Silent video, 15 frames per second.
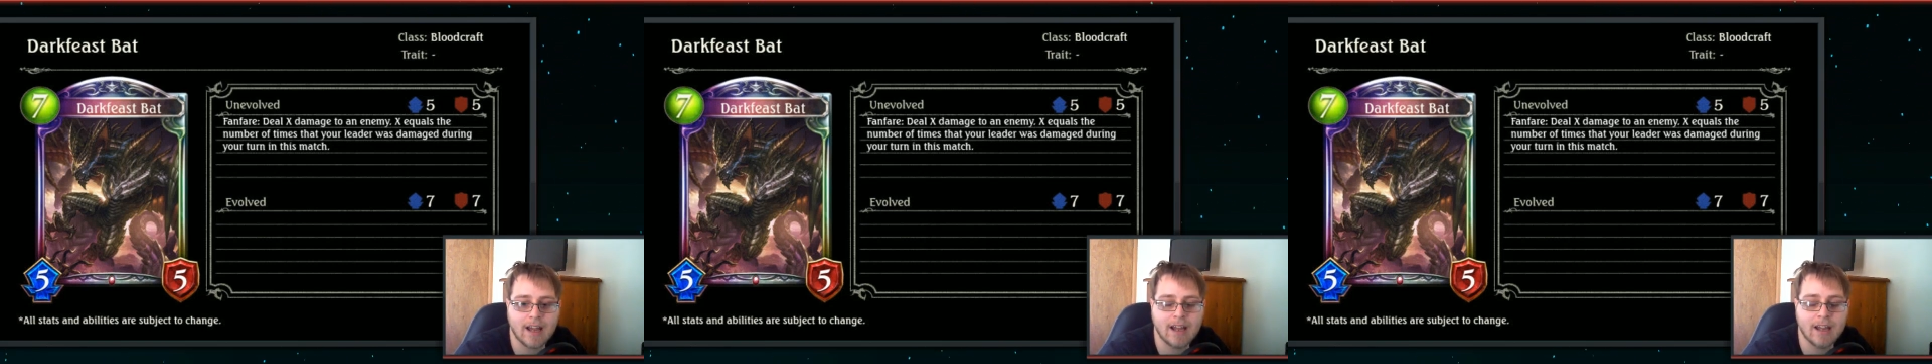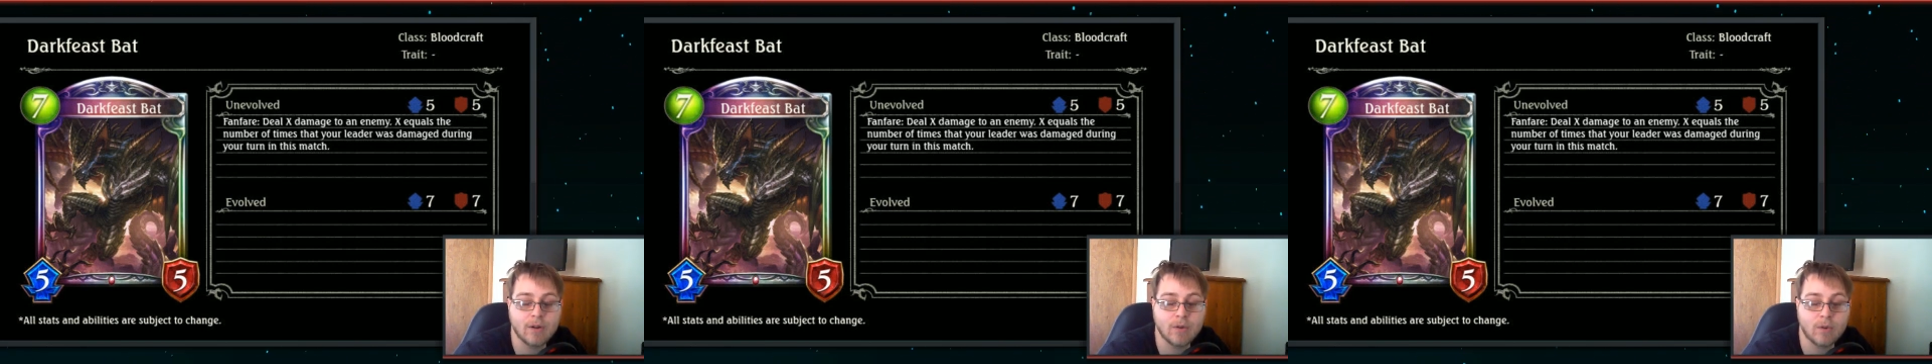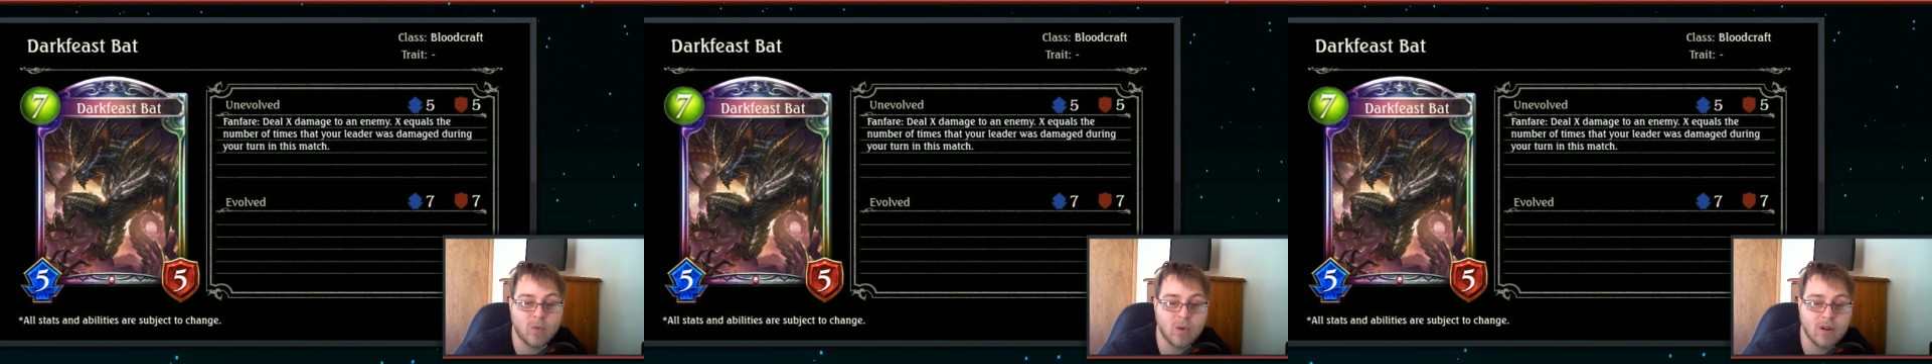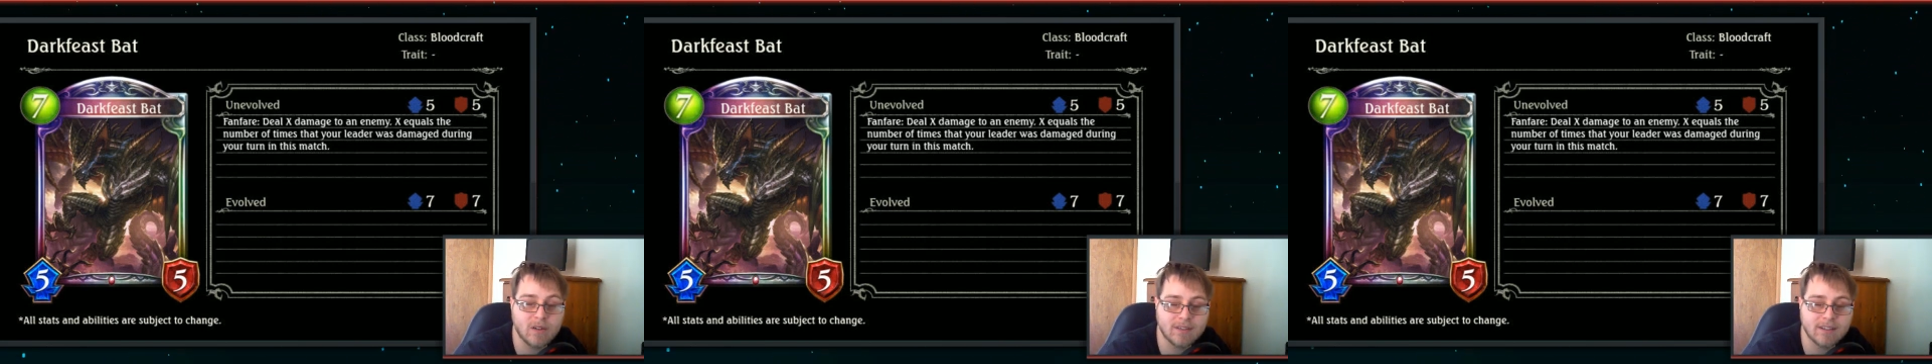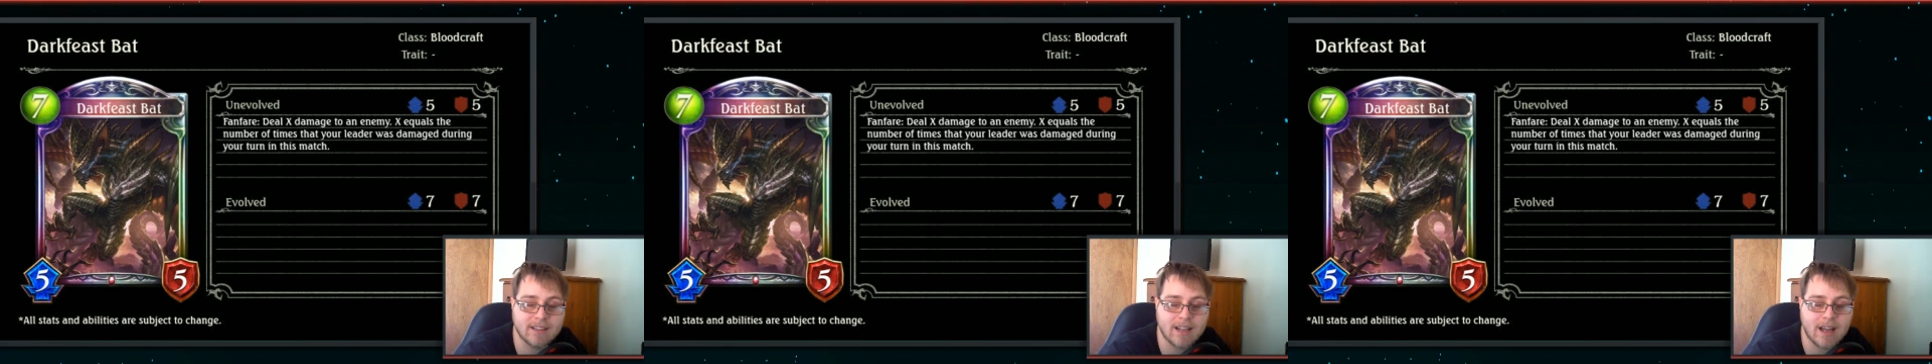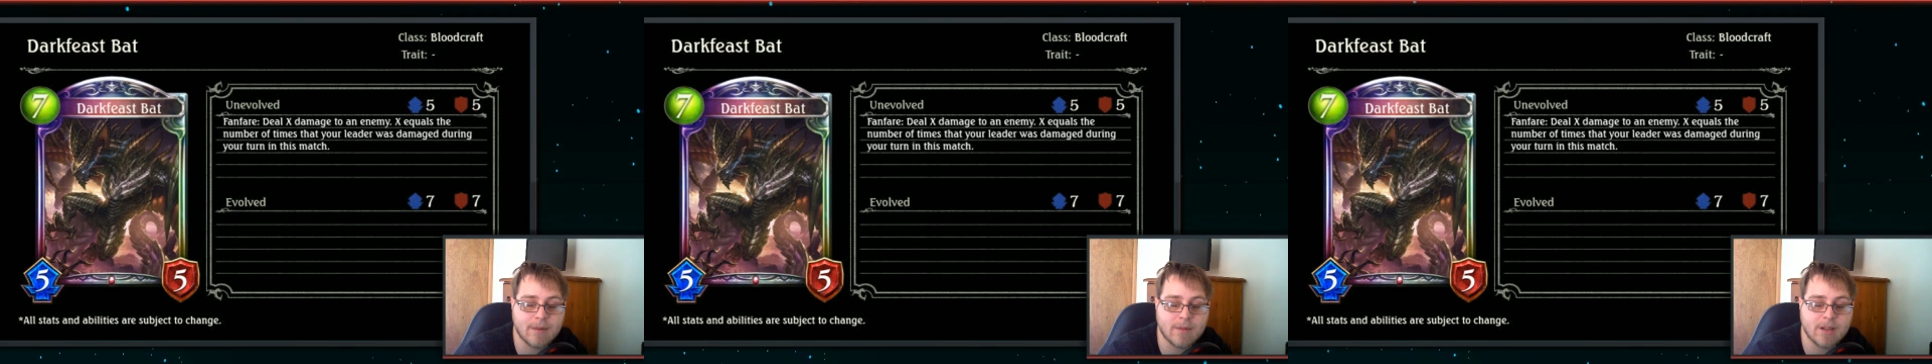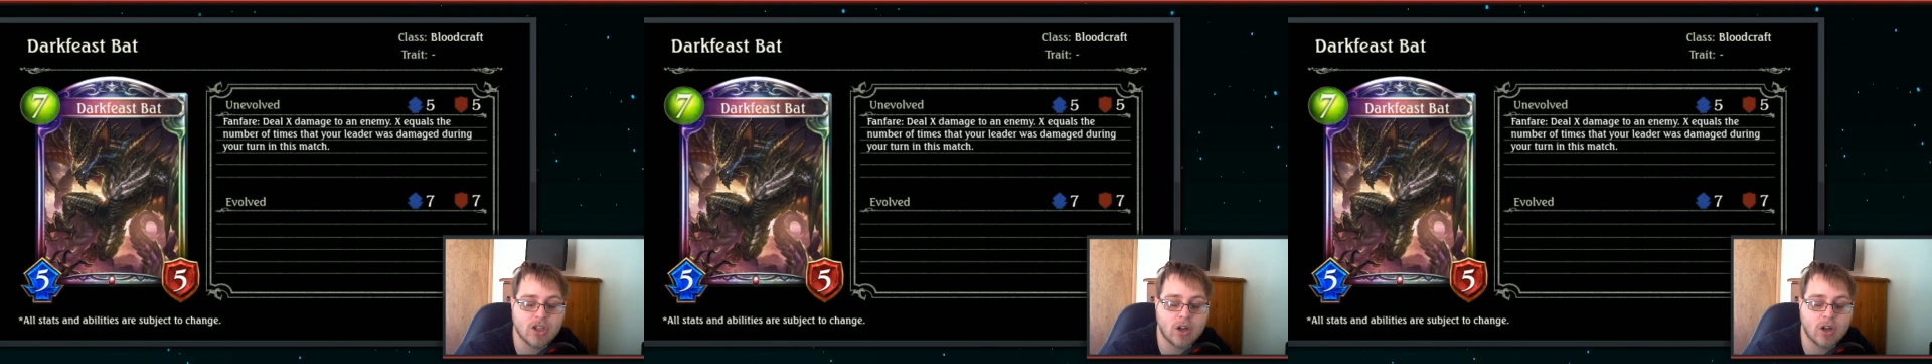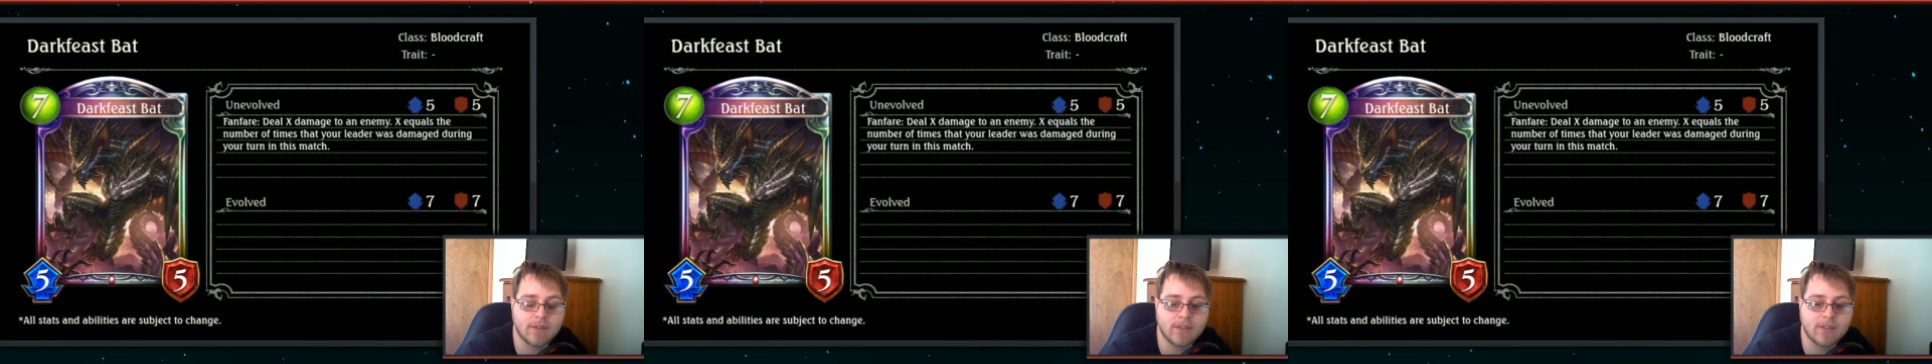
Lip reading: equivalent damage of,